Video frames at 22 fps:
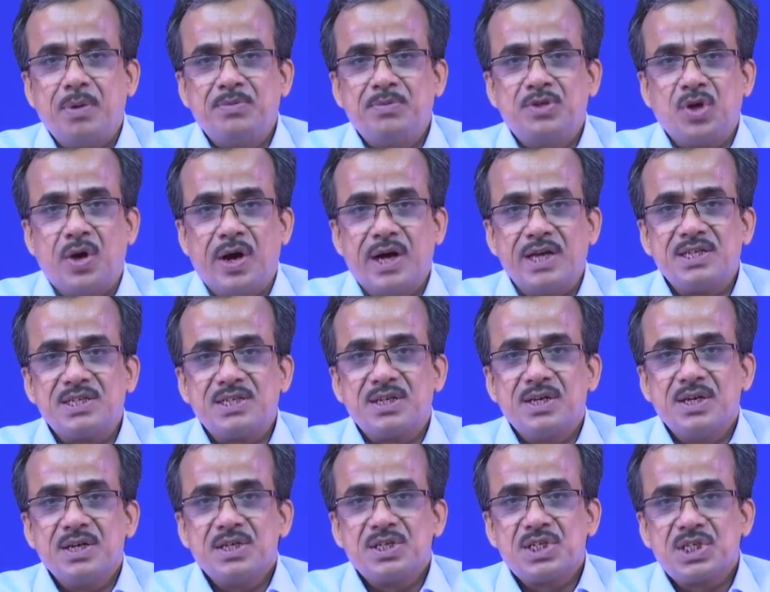of
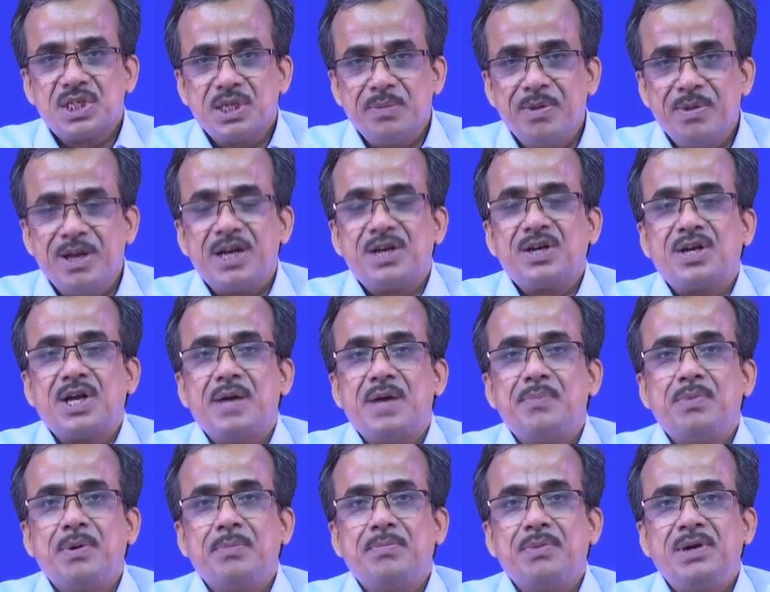joints, similar
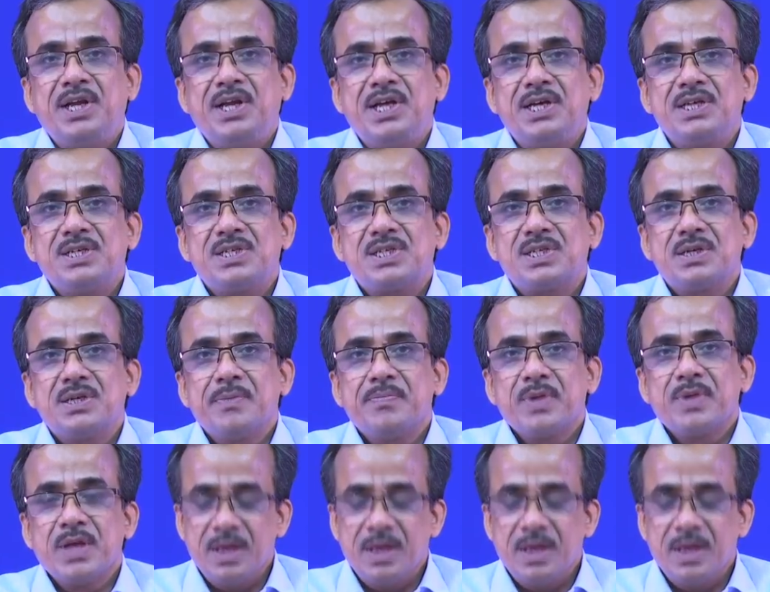type of links,